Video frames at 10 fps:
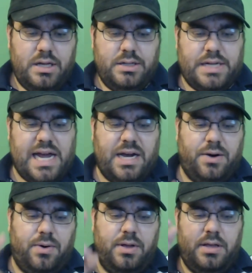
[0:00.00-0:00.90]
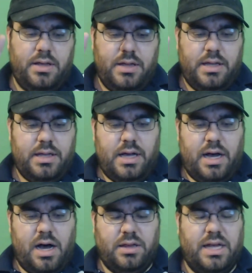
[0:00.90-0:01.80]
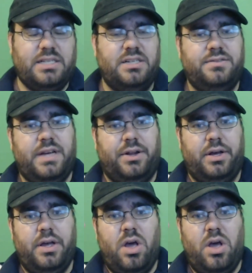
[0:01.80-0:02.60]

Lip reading: Now, Legend of Zelda.